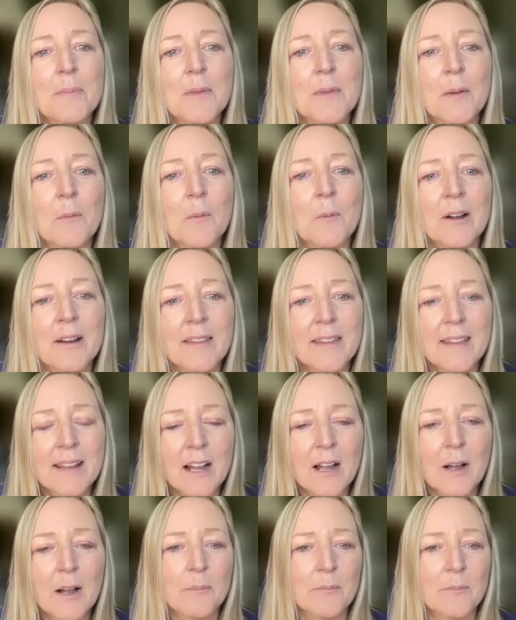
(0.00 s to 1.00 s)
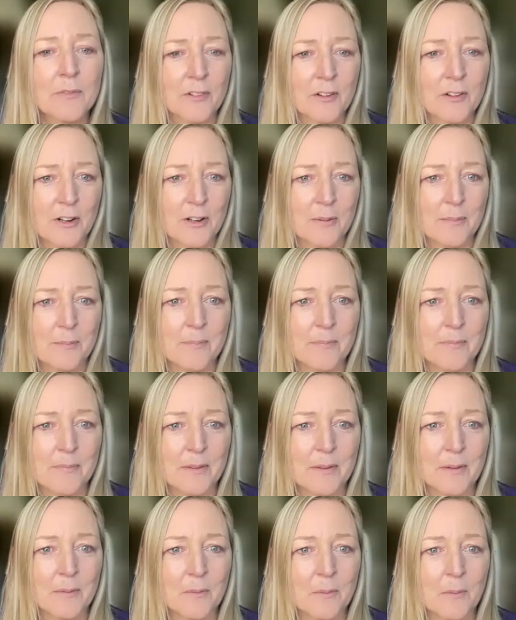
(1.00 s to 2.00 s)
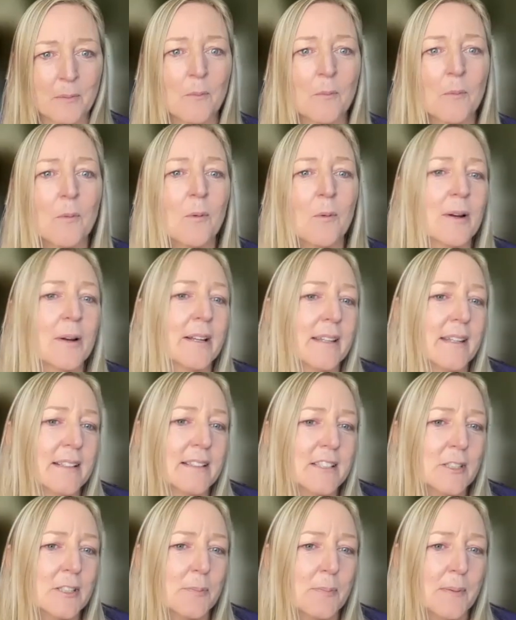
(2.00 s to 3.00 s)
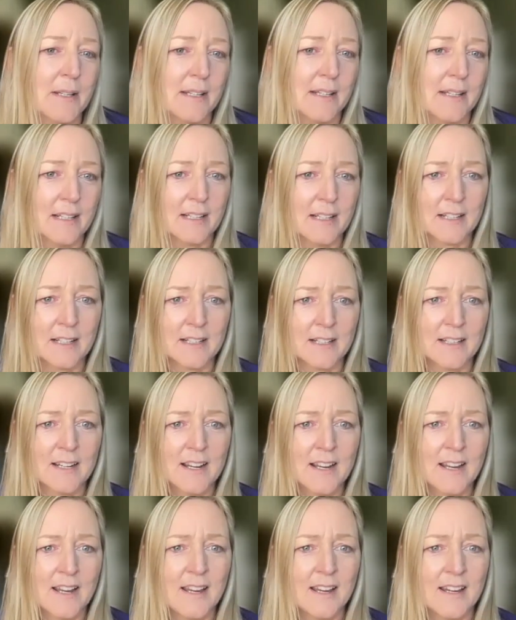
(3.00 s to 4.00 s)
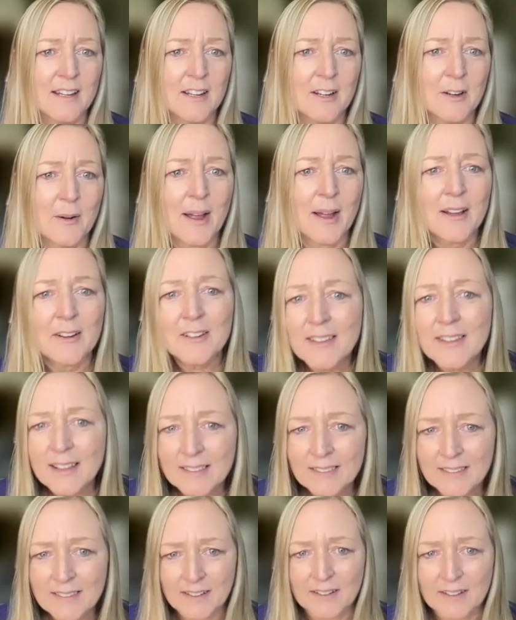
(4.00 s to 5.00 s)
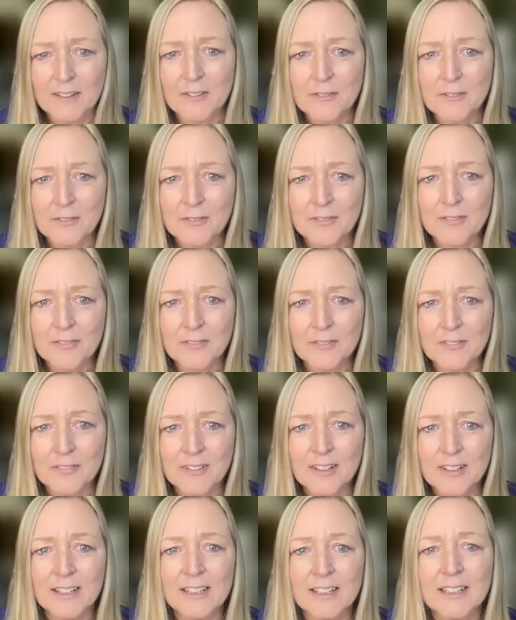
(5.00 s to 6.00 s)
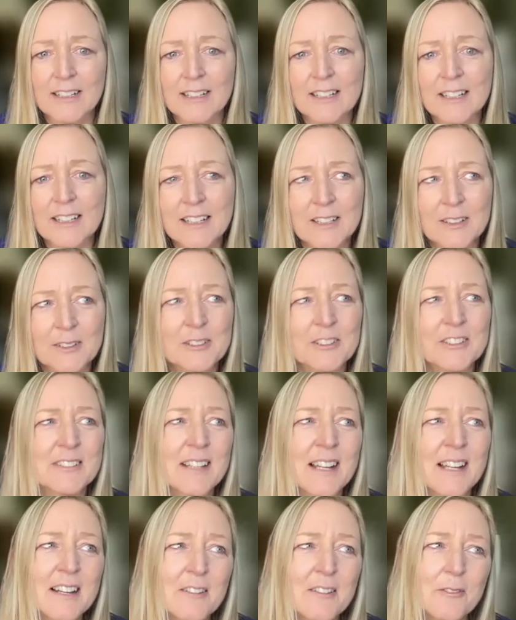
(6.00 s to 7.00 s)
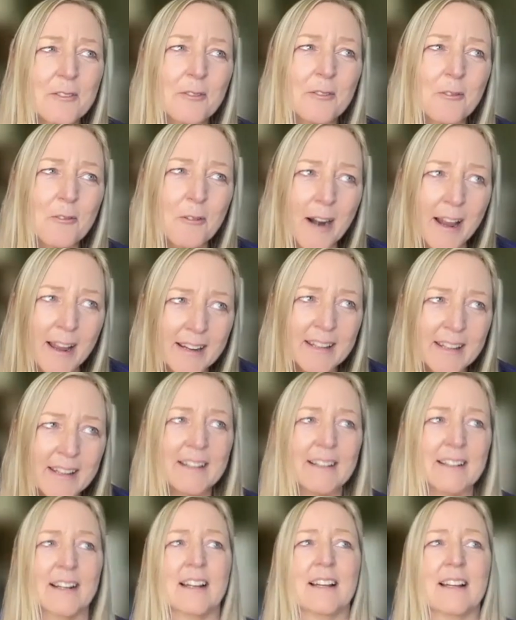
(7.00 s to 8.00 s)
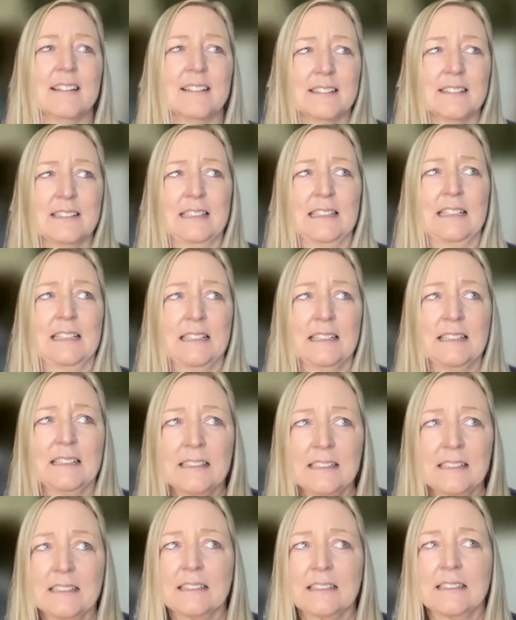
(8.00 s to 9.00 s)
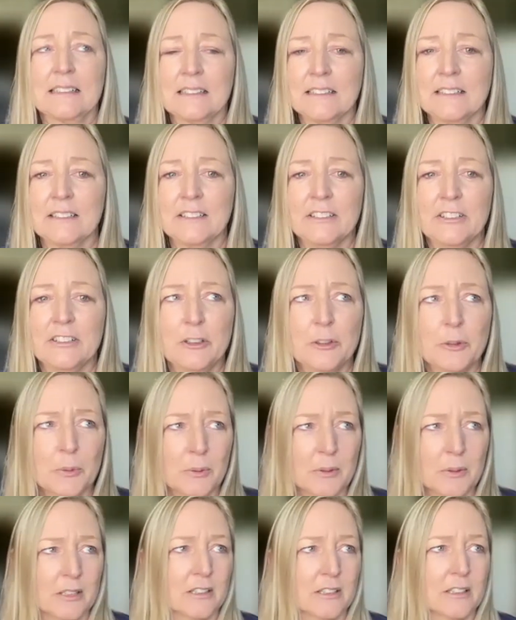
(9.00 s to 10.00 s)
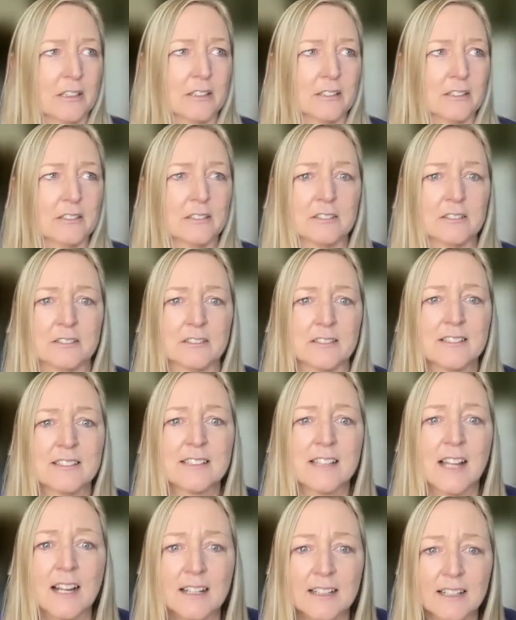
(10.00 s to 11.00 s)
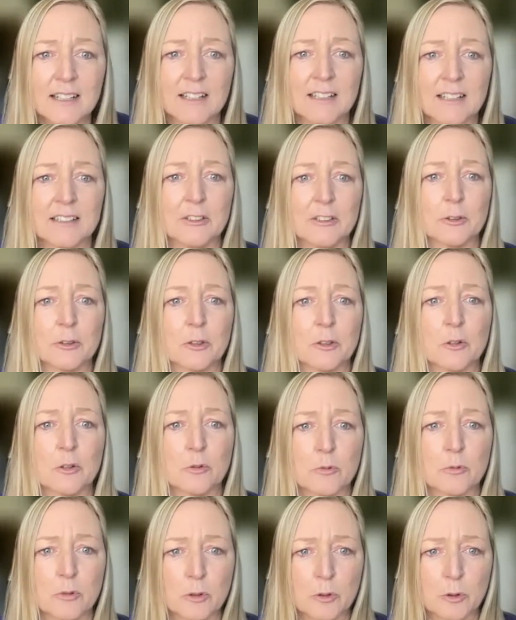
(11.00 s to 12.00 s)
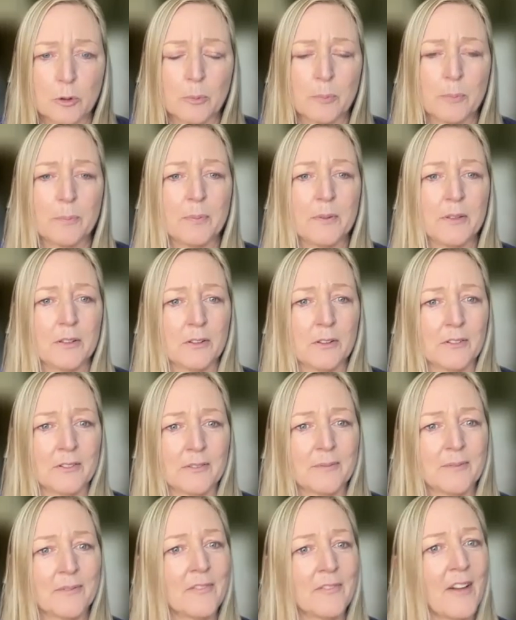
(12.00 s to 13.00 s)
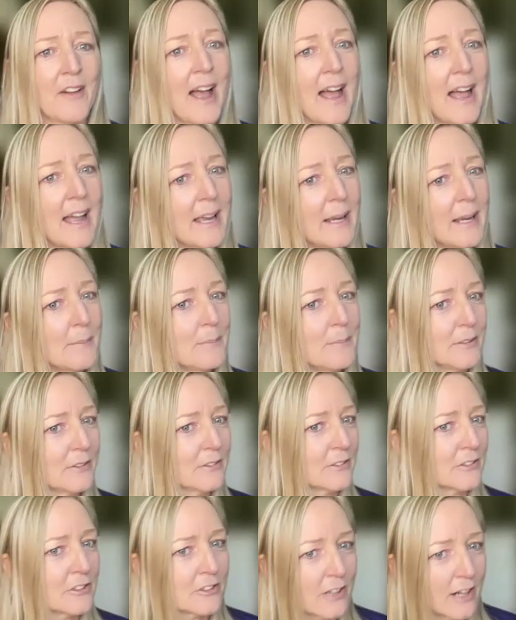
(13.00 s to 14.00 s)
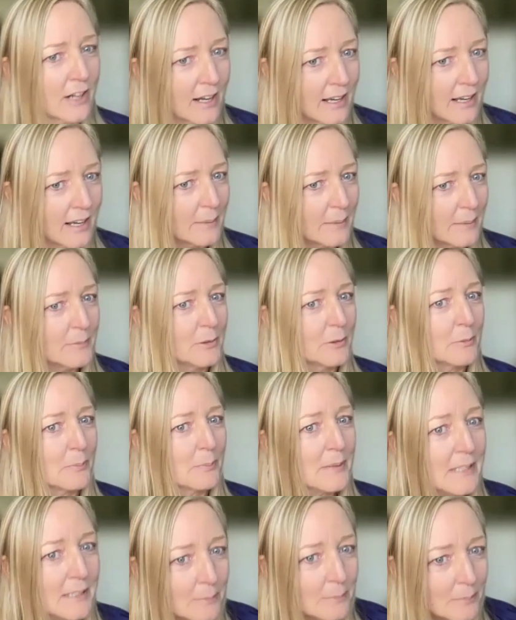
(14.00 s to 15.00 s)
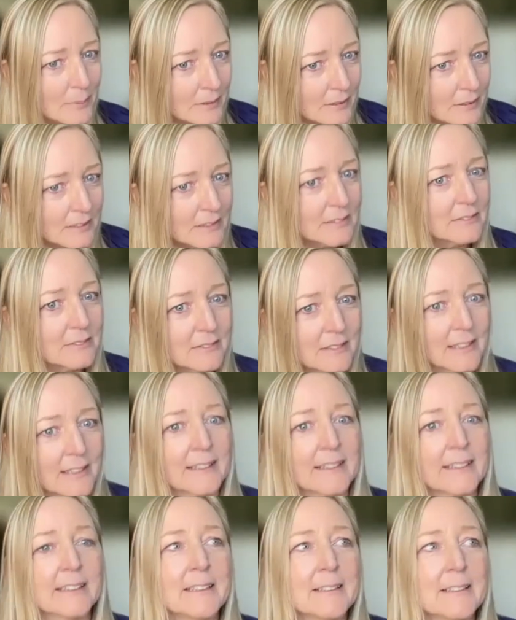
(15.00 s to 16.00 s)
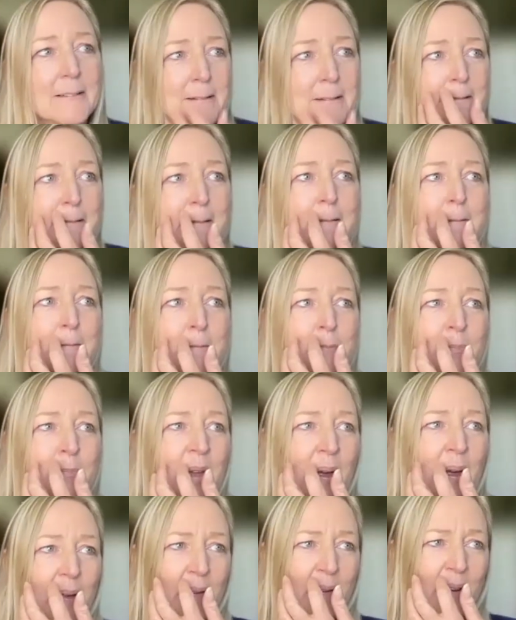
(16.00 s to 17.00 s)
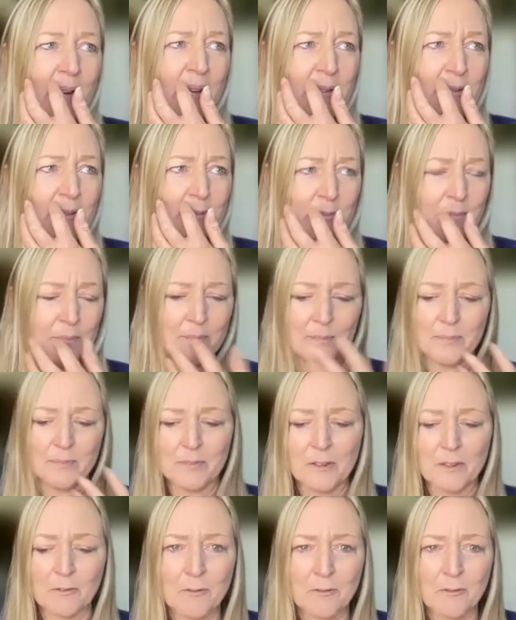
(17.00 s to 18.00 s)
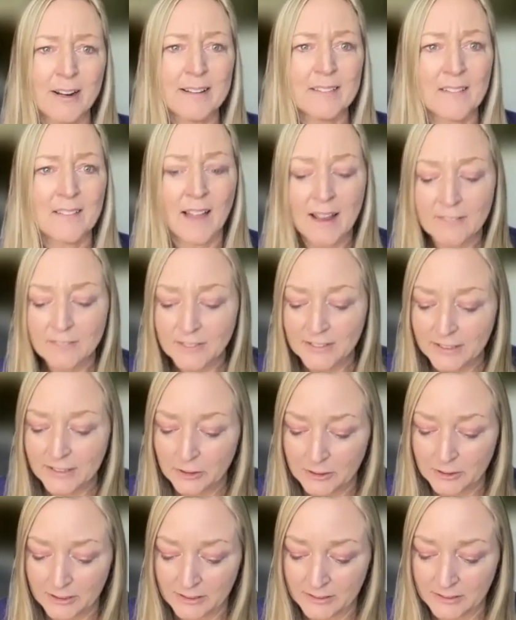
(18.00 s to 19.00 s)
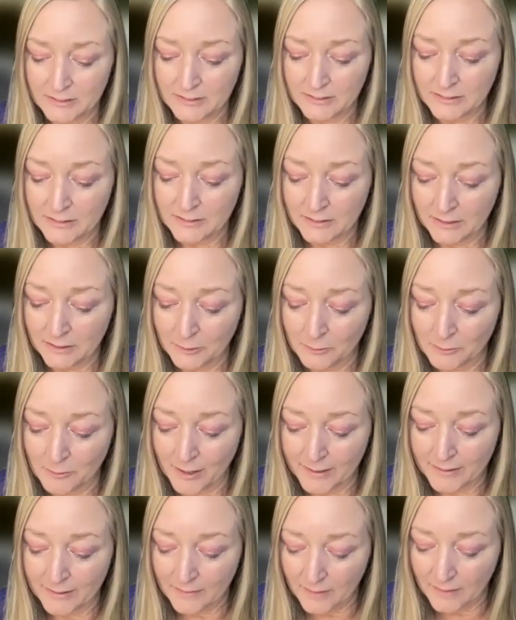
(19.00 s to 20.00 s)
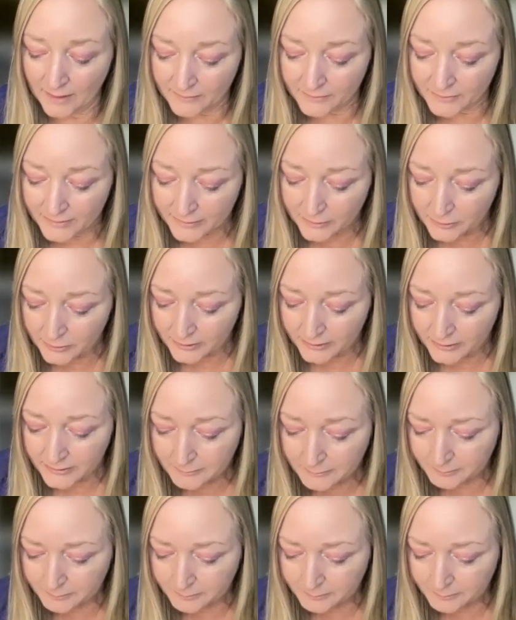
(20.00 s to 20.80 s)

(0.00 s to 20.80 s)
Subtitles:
where do they come from? What do they speak? How do they live? Like, just kind of recognizing your sangha, your group, your vibe, your tribe, your people, right? And then right livelihood, right livelihood